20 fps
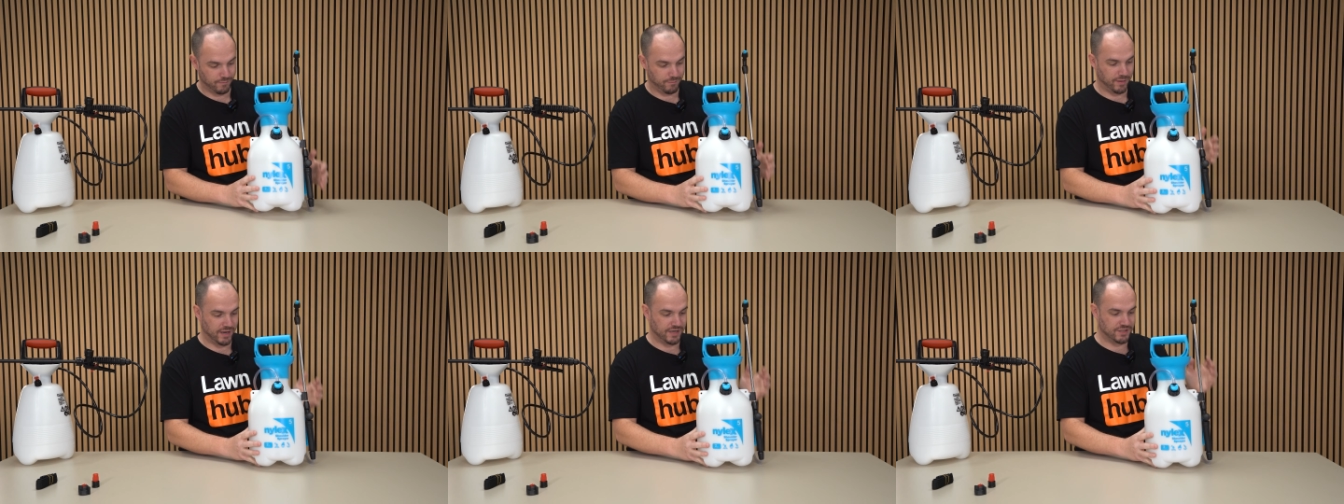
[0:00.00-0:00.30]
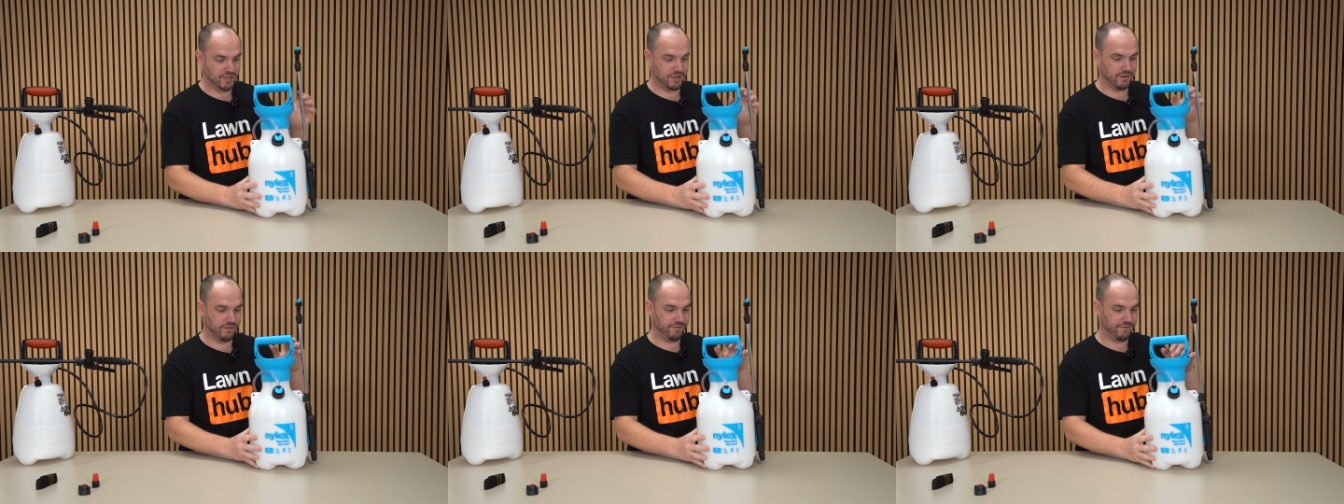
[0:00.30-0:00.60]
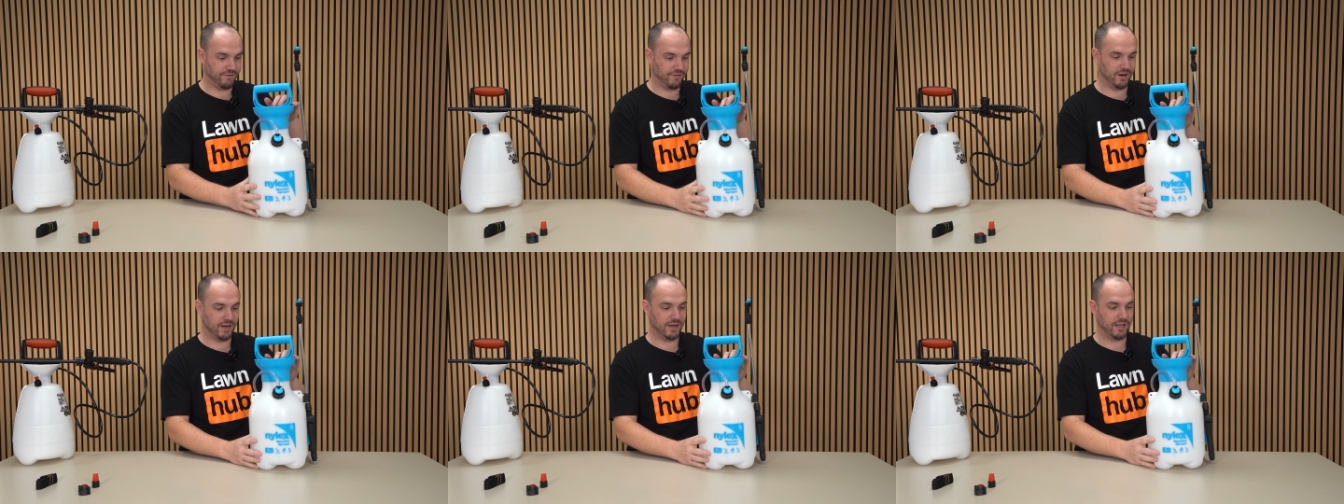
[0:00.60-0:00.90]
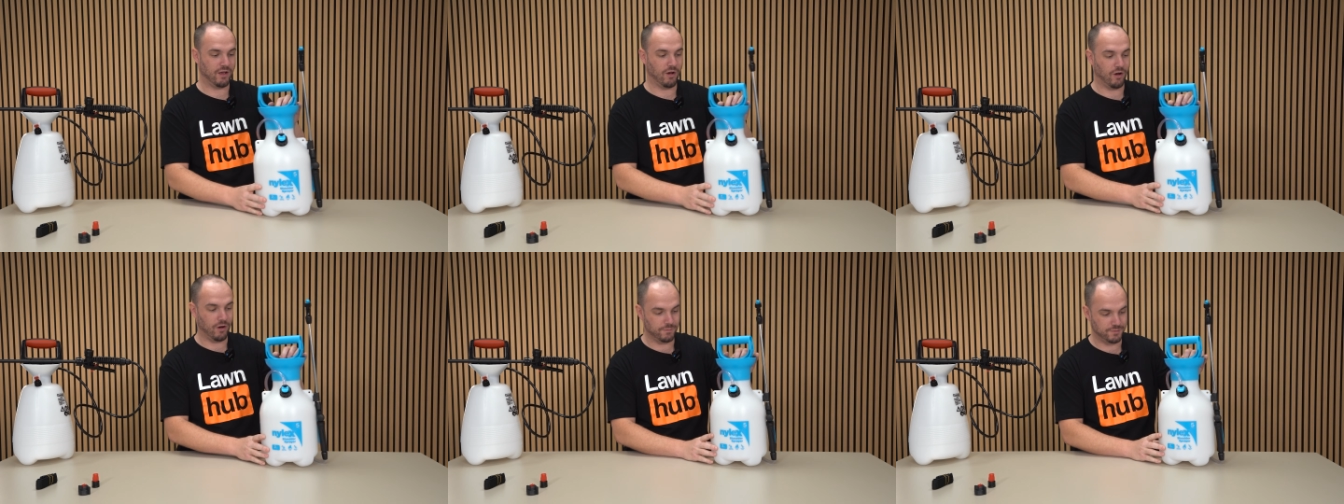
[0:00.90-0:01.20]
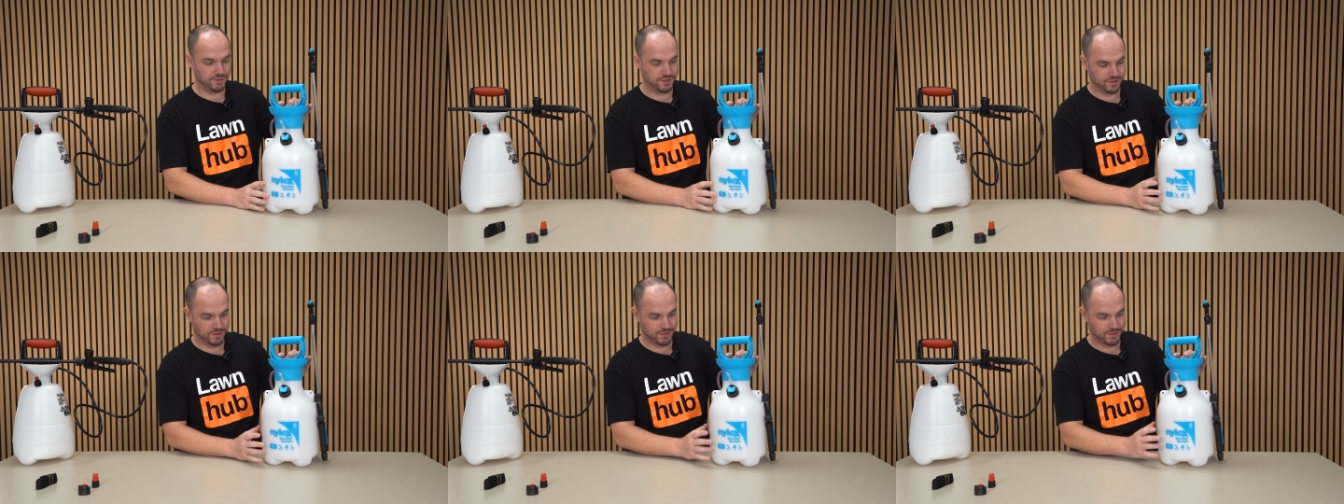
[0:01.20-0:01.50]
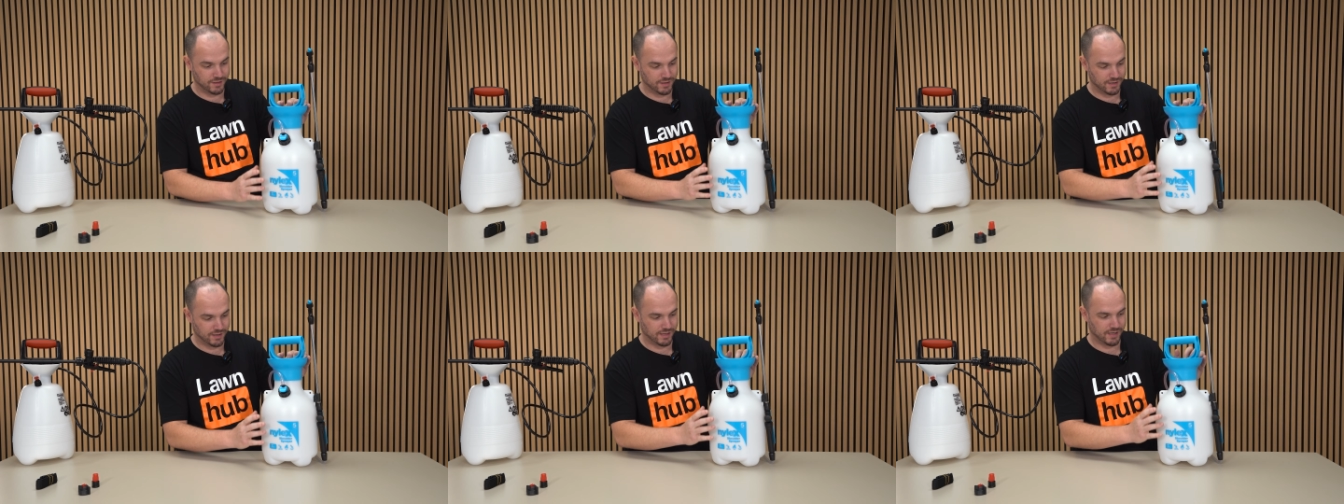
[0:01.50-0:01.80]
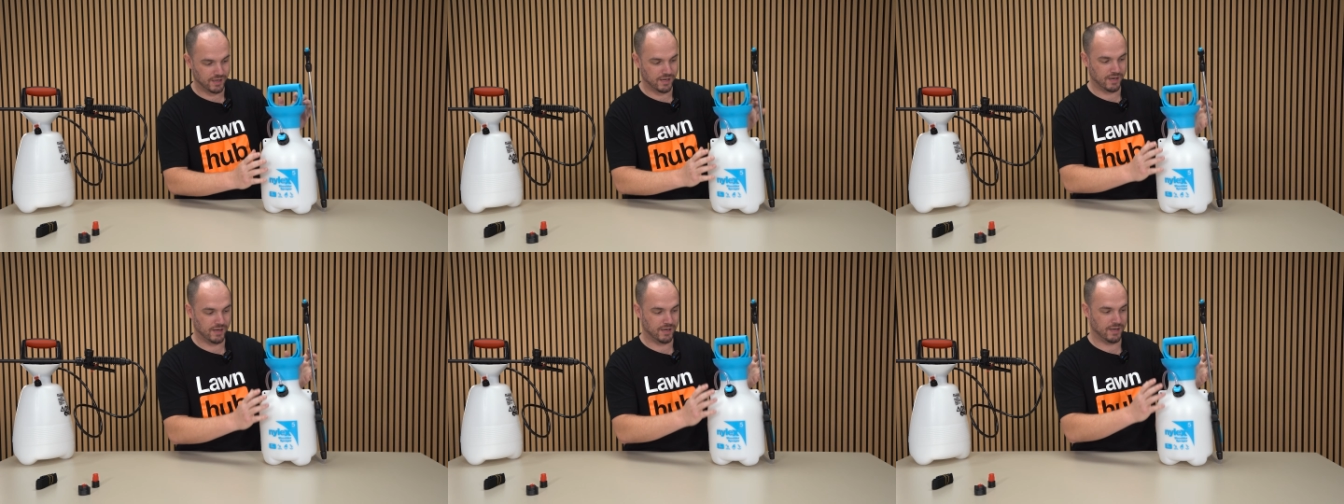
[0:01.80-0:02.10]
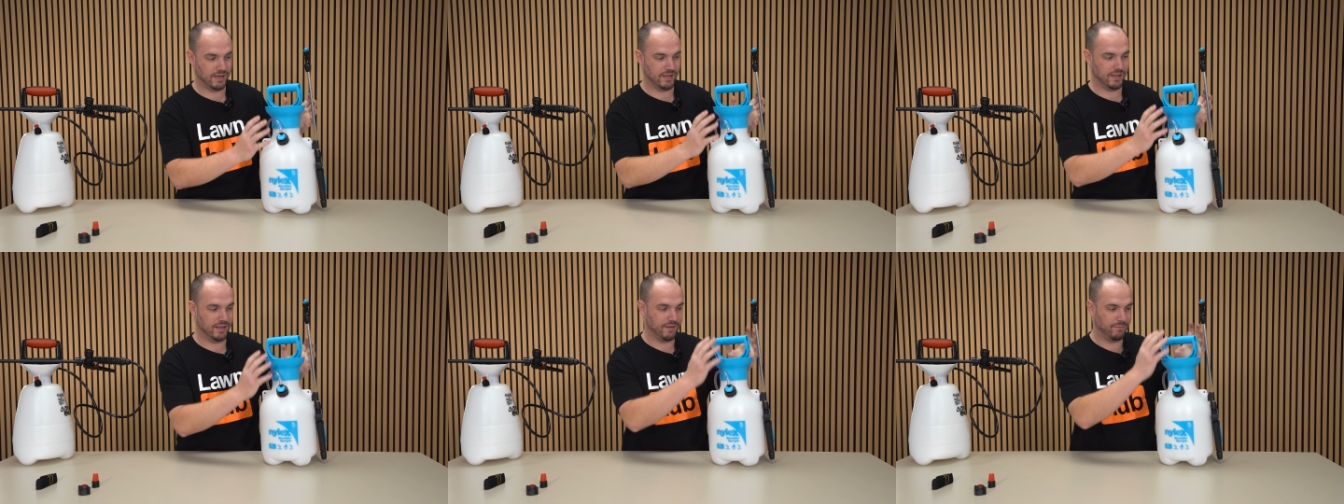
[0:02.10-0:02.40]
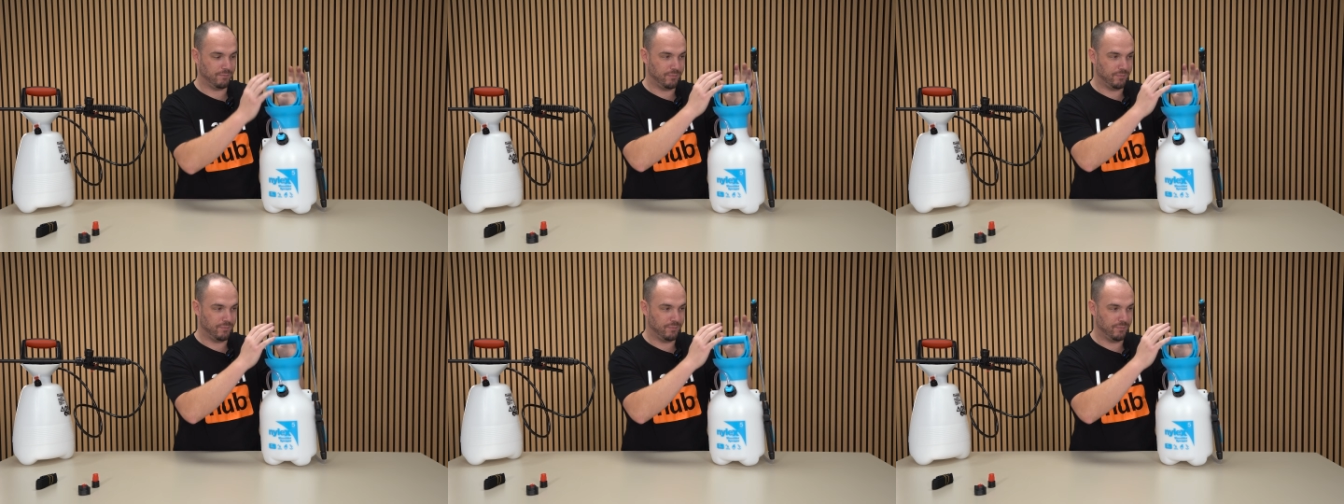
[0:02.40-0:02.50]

budget-friendly option. The